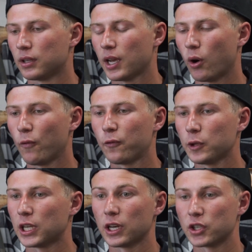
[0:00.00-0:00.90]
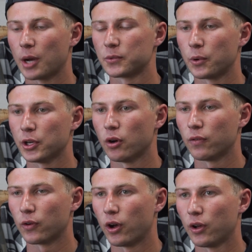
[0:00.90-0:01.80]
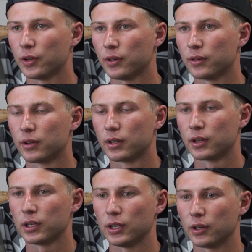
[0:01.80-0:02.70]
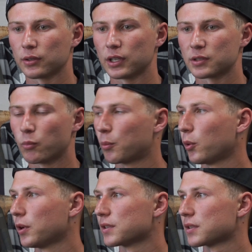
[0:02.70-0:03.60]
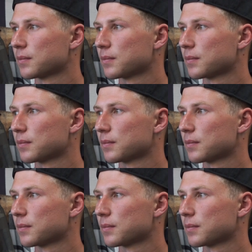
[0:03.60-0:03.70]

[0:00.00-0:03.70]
hopefully get a top 20 overall and get some more points.